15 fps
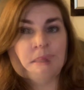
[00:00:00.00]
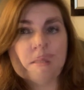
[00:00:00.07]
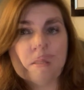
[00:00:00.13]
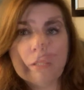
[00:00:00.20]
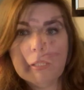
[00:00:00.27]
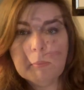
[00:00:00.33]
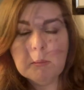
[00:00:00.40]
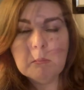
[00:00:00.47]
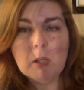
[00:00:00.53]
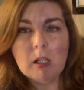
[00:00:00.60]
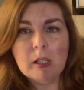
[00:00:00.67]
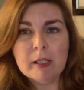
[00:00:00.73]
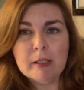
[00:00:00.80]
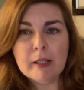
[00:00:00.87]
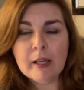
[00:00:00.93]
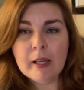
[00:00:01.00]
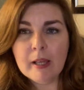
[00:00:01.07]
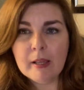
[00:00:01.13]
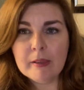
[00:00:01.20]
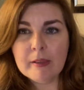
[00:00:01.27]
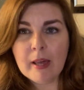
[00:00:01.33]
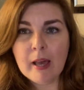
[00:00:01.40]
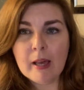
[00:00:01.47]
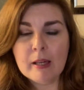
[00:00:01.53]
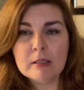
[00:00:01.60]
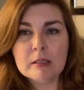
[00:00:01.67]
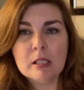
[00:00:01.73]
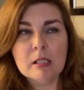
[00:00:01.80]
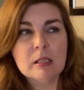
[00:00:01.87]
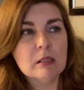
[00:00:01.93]
So keep in mind
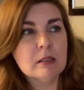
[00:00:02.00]
that